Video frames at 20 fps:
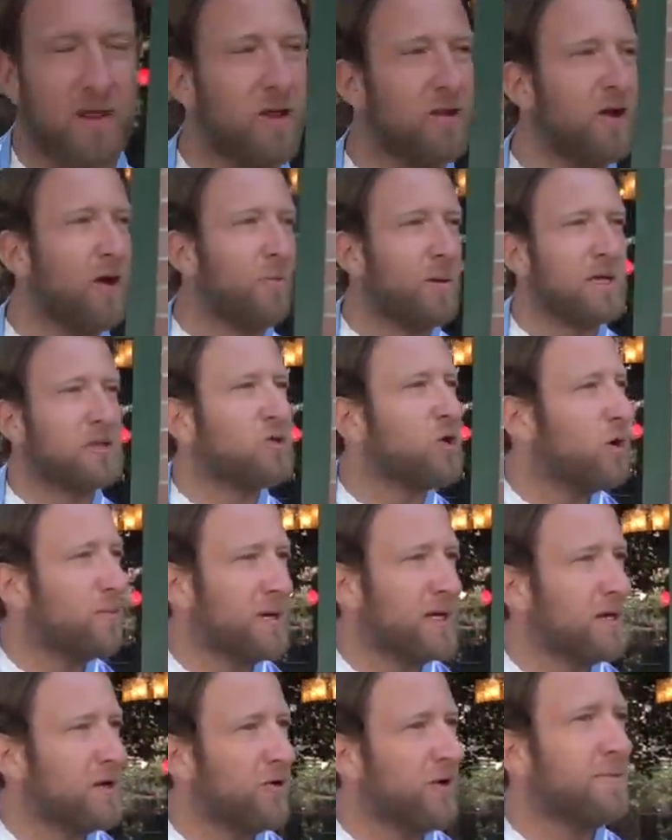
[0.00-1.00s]
though nobody told
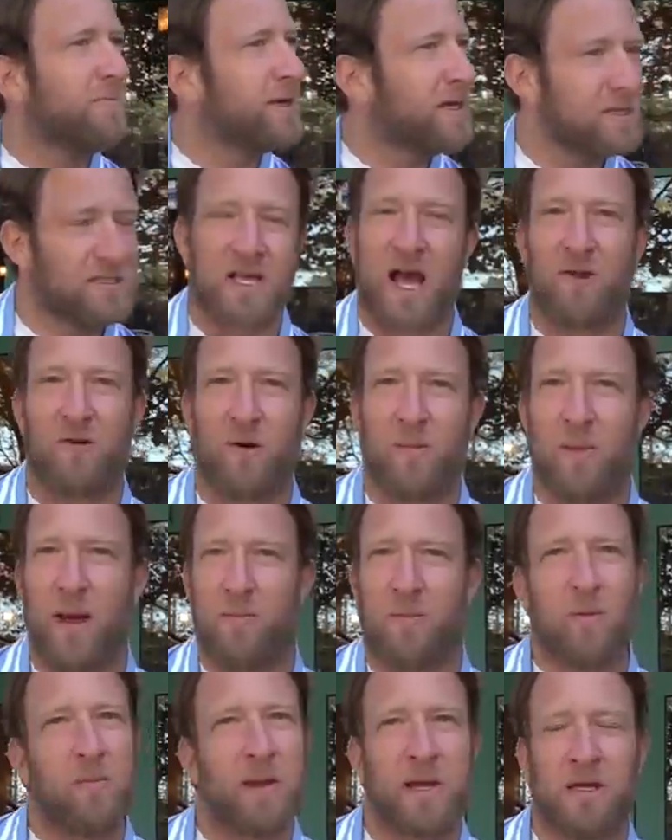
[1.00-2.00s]
me to do it, because I
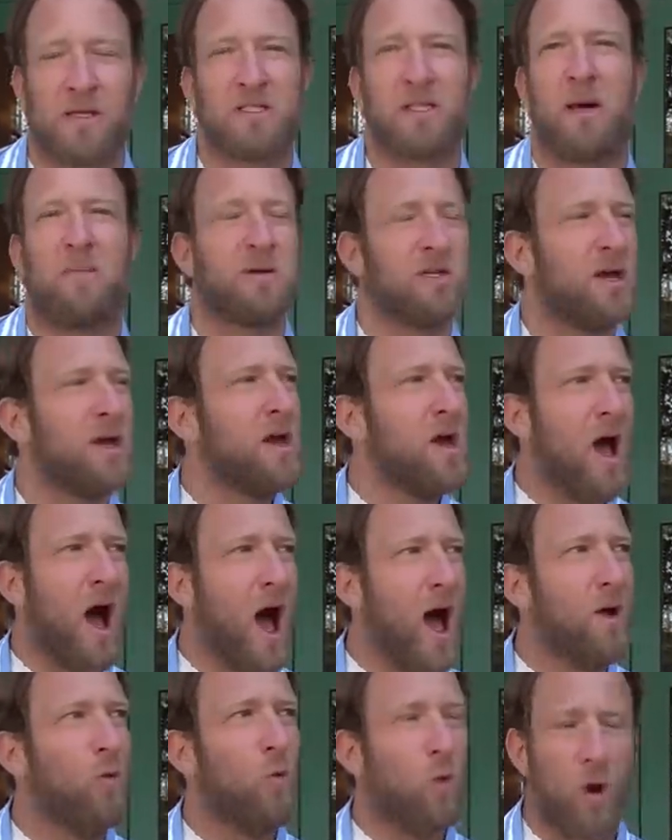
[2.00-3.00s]
remember, because I'm a,
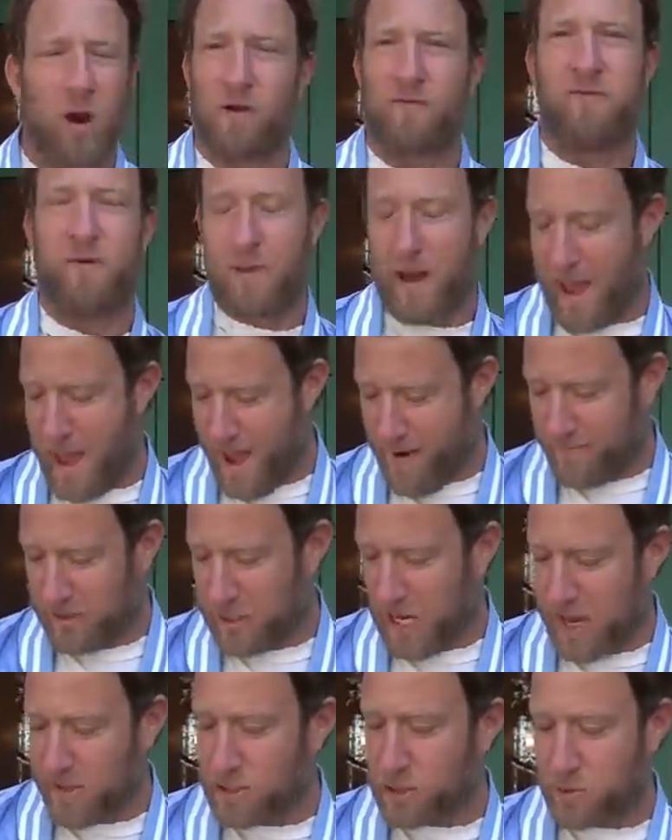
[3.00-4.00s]
I work for my
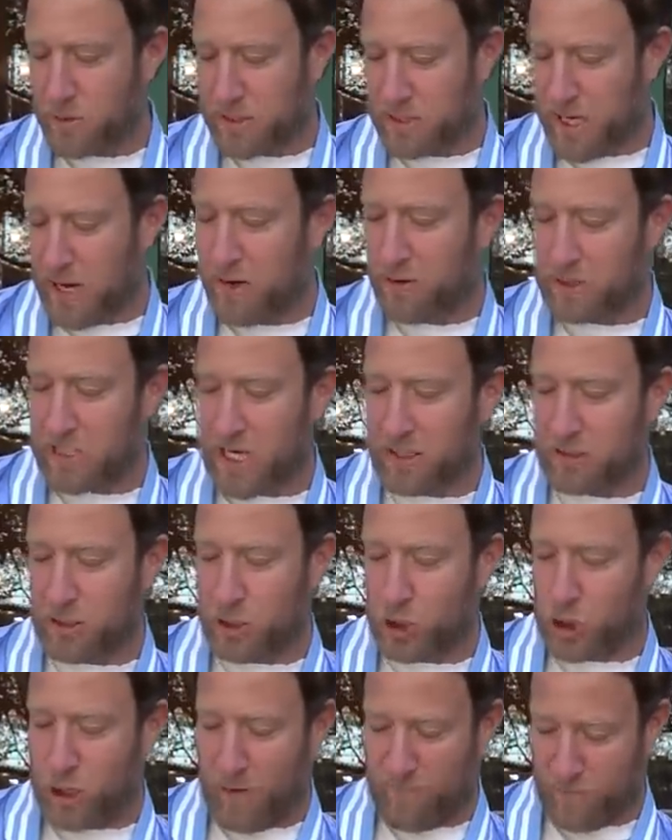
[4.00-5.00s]
advertisers, because I don't take
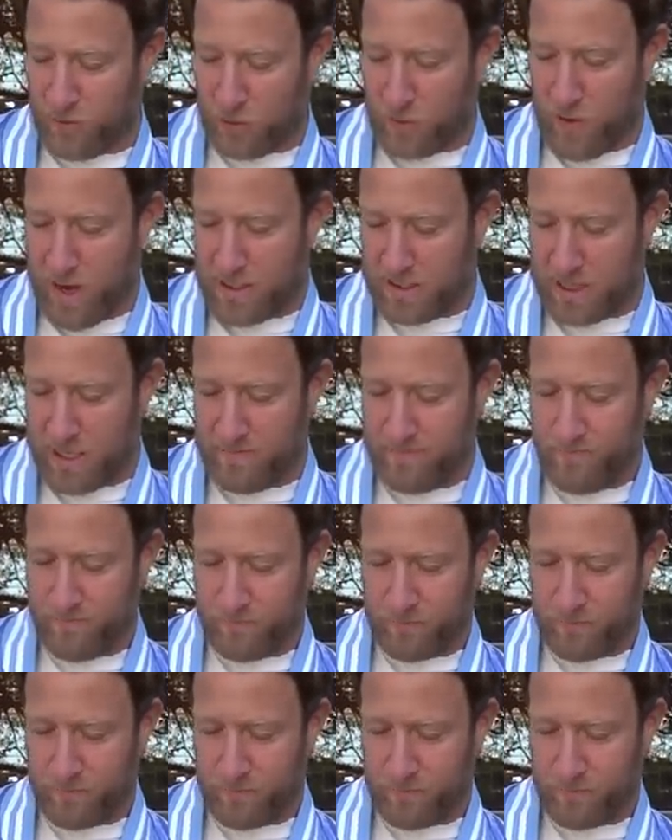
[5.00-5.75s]
this shit for granted.